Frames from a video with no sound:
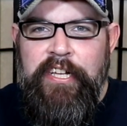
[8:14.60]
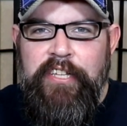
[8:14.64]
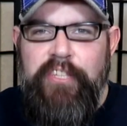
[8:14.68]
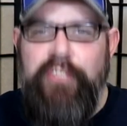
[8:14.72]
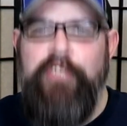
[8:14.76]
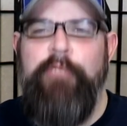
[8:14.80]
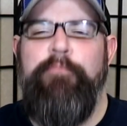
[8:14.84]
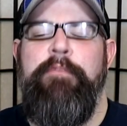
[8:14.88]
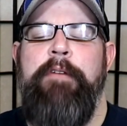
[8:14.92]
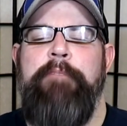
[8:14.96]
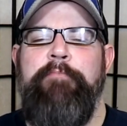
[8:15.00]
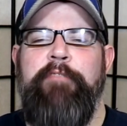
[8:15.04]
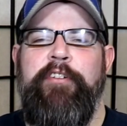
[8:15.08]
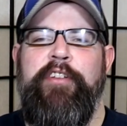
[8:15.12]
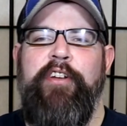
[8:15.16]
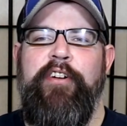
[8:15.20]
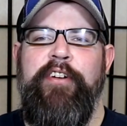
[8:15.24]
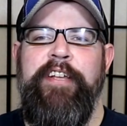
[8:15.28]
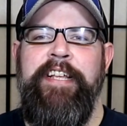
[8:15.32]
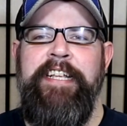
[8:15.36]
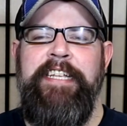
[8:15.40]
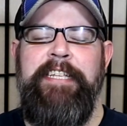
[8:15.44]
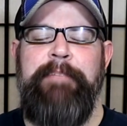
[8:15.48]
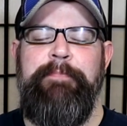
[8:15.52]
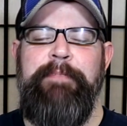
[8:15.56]
So when we're
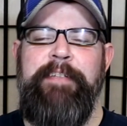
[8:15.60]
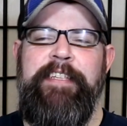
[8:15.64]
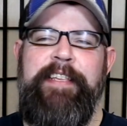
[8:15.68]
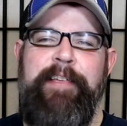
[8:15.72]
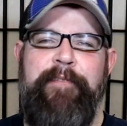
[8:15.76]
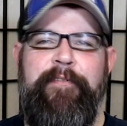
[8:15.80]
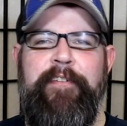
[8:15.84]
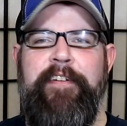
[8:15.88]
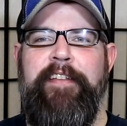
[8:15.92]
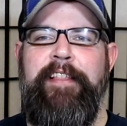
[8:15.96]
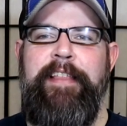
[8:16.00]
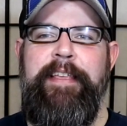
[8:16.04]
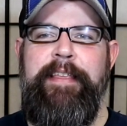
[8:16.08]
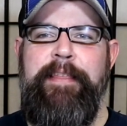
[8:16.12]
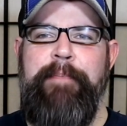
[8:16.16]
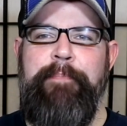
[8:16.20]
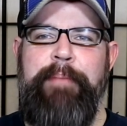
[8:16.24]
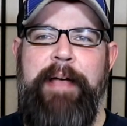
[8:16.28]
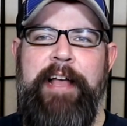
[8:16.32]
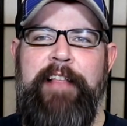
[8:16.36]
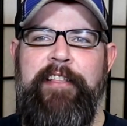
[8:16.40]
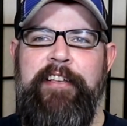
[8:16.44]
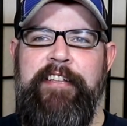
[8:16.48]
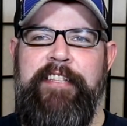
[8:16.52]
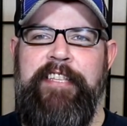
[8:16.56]
talking specifically the
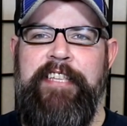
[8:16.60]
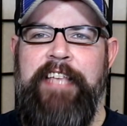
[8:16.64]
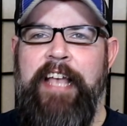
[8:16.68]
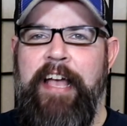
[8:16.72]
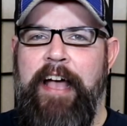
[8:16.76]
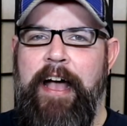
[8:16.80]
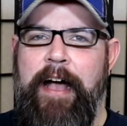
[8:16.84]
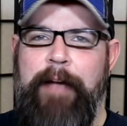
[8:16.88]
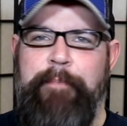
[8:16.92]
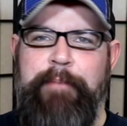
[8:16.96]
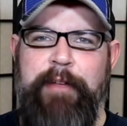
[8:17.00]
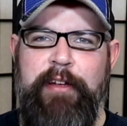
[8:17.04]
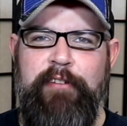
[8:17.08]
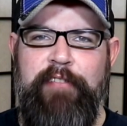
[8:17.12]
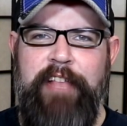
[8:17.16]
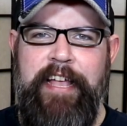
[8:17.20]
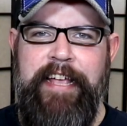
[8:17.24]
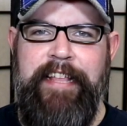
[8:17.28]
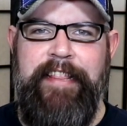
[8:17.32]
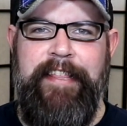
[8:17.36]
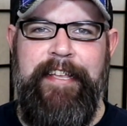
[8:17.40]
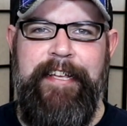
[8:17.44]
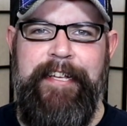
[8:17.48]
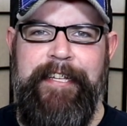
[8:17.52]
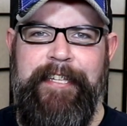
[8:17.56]
balance, a beer
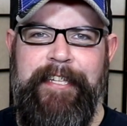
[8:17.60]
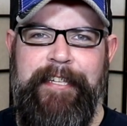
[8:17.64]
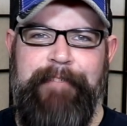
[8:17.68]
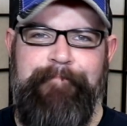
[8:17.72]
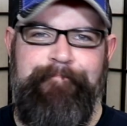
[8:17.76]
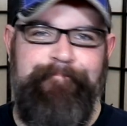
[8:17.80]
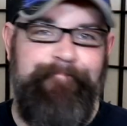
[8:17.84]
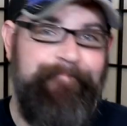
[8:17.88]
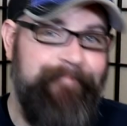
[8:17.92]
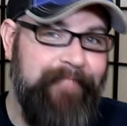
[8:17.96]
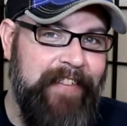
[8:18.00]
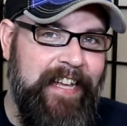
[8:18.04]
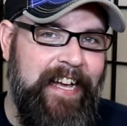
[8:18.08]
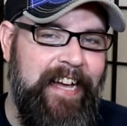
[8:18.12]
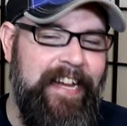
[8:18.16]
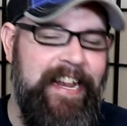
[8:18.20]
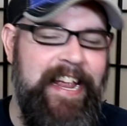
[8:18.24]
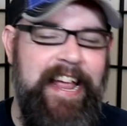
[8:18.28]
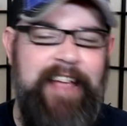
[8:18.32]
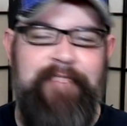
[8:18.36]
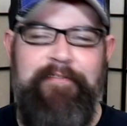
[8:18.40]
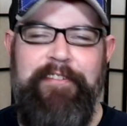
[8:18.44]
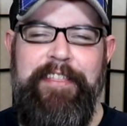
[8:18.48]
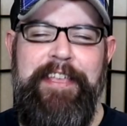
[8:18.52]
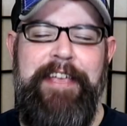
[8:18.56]
like this, kind
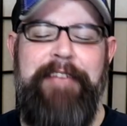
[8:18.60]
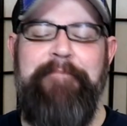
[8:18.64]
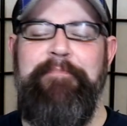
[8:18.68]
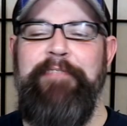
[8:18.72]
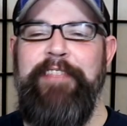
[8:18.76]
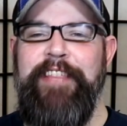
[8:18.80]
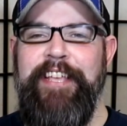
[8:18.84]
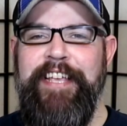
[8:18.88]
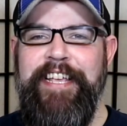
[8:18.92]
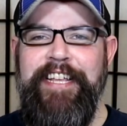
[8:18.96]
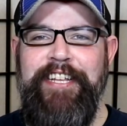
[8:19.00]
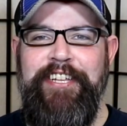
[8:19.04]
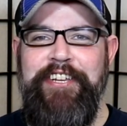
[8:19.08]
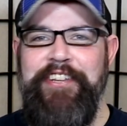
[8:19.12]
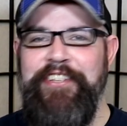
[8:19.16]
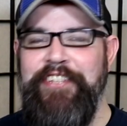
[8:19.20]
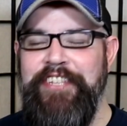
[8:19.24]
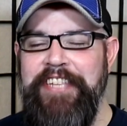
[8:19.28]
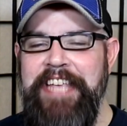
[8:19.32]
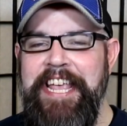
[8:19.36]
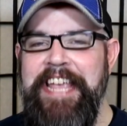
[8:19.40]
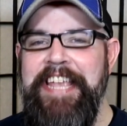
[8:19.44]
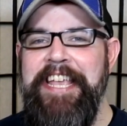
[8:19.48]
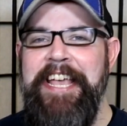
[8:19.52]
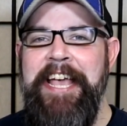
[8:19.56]
of everything but the kitchen
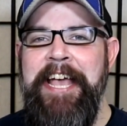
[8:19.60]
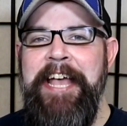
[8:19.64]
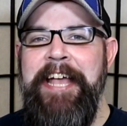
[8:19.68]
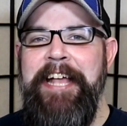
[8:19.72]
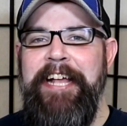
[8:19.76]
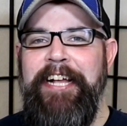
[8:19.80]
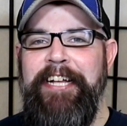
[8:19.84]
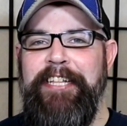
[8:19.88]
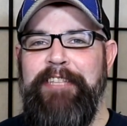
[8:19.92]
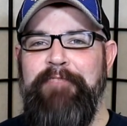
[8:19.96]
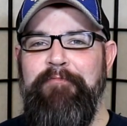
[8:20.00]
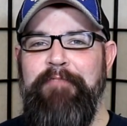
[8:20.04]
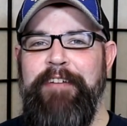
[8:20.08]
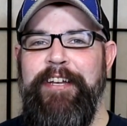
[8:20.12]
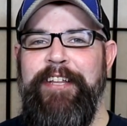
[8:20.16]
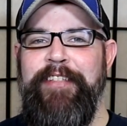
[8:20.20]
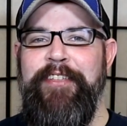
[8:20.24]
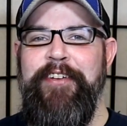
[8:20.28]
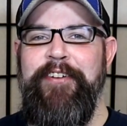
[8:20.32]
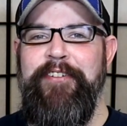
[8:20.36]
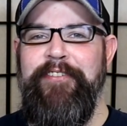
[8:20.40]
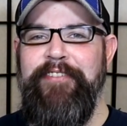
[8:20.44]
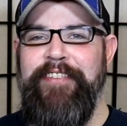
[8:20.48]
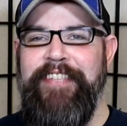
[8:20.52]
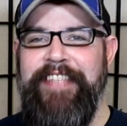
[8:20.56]
sink, it's one of
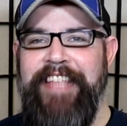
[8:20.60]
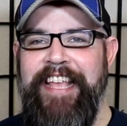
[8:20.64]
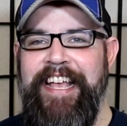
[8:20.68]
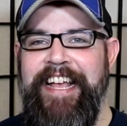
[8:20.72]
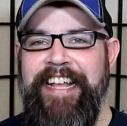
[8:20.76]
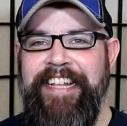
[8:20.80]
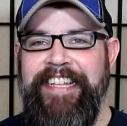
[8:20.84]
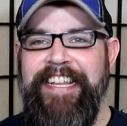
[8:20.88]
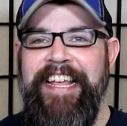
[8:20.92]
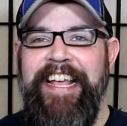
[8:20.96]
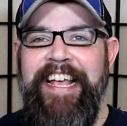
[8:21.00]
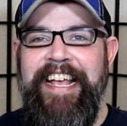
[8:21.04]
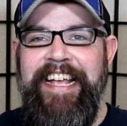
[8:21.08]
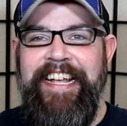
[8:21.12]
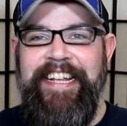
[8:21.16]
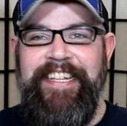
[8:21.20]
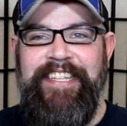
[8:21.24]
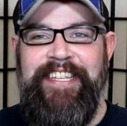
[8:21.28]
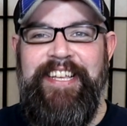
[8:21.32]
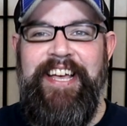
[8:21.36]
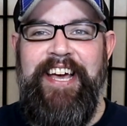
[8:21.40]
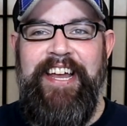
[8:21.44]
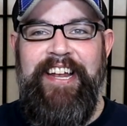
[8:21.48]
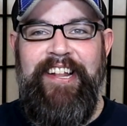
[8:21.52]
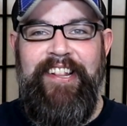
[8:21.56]
those that
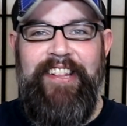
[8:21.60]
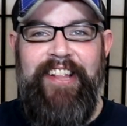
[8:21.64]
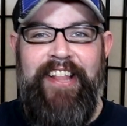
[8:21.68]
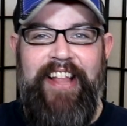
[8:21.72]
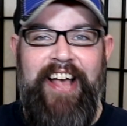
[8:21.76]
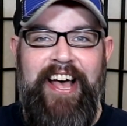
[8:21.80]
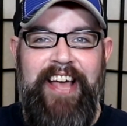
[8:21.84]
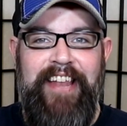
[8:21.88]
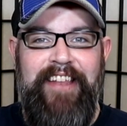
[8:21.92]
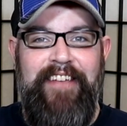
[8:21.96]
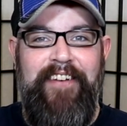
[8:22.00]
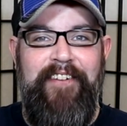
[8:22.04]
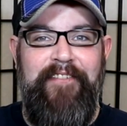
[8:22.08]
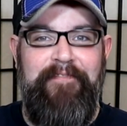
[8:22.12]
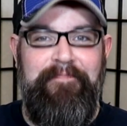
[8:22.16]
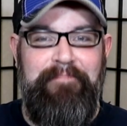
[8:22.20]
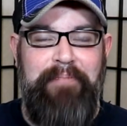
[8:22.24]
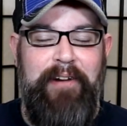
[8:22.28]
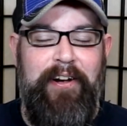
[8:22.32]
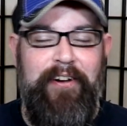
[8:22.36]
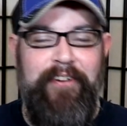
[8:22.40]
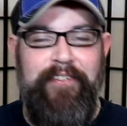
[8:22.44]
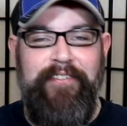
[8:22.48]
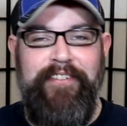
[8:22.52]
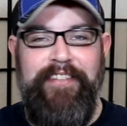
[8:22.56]
it's got a lot of
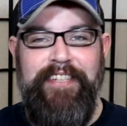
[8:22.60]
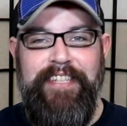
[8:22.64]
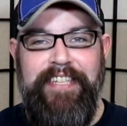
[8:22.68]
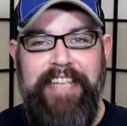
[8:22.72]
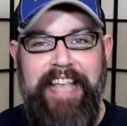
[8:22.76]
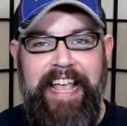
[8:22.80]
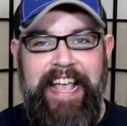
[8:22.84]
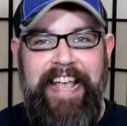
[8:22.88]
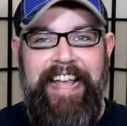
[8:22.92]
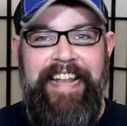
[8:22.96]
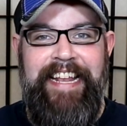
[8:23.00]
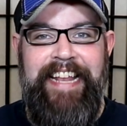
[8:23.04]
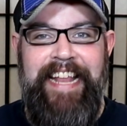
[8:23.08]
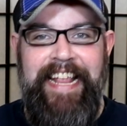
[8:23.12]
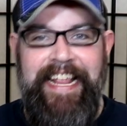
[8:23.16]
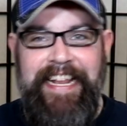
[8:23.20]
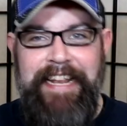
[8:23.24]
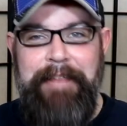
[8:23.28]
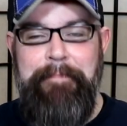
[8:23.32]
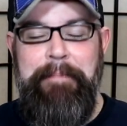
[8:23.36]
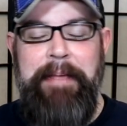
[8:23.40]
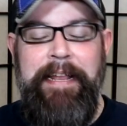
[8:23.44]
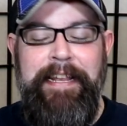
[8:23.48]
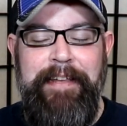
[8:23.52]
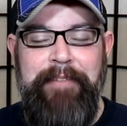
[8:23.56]
parts and
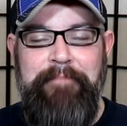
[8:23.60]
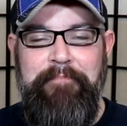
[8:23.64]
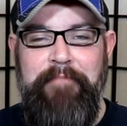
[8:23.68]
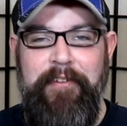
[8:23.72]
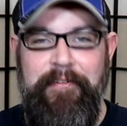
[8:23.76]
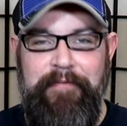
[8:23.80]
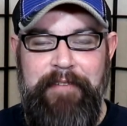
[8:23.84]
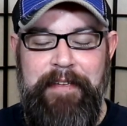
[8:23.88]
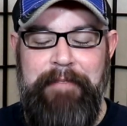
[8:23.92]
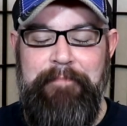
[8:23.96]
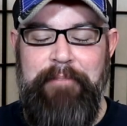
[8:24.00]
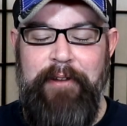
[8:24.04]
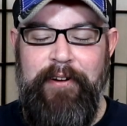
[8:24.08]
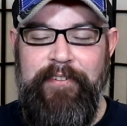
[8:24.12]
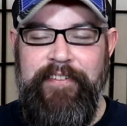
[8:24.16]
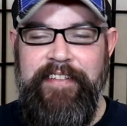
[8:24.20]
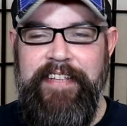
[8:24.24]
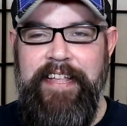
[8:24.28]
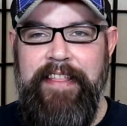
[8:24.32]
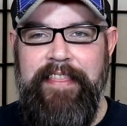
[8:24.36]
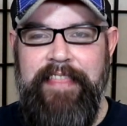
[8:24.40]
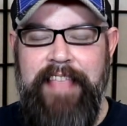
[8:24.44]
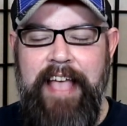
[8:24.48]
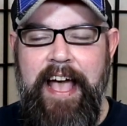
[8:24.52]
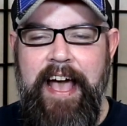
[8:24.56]
independent moving parts
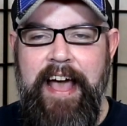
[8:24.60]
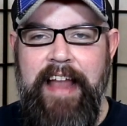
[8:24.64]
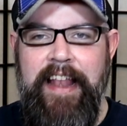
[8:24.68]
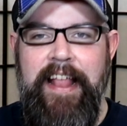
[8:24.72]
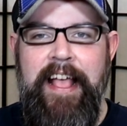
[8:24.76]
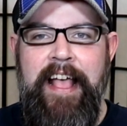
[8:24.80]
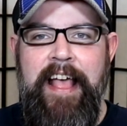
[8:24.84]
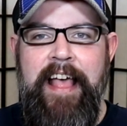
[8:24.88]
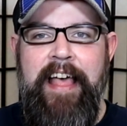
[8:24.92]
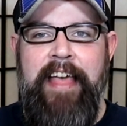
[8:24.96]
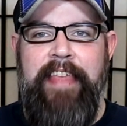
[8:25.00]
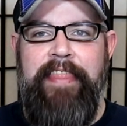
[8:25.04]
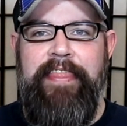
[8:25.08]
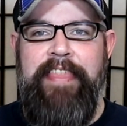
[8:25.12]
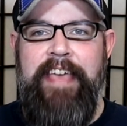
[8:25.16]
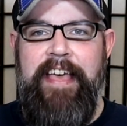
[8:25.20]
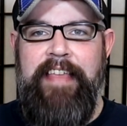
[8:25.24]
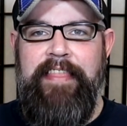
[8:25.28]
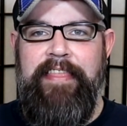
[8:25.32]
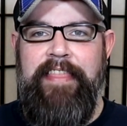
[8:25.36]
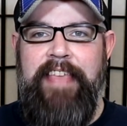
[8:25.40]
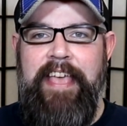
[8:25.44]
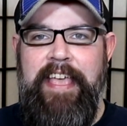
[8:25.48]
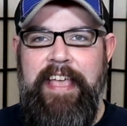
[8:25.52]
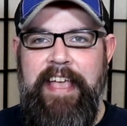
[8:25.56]
at that
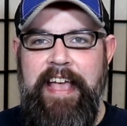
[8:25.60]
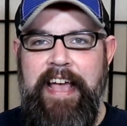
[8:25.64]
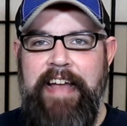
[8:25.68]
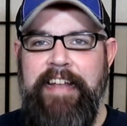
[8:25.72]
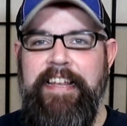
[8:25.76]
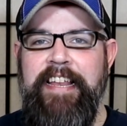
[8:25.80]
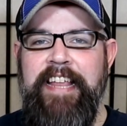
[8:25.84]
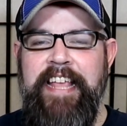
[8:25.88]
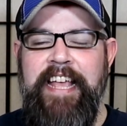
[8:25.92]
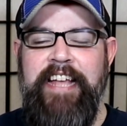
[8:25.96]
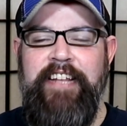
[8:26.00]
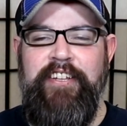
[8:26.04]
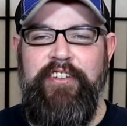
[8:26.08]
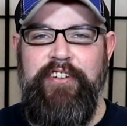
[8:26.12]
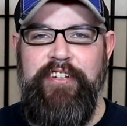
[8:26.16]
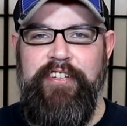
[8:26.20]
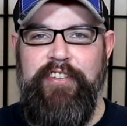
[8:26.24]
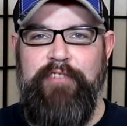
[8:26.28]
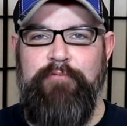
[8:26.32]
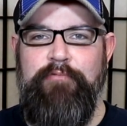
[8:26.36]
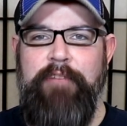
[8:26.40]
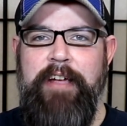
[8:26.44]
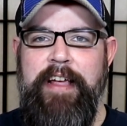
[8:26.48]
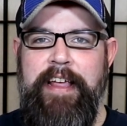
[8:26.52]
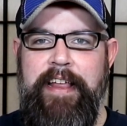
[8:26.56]
they had to get
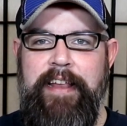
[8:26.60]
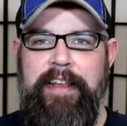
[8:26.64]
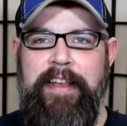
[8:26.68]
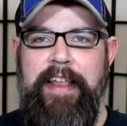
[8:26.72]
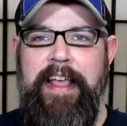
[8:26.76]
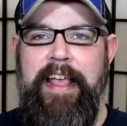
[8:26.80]
just right.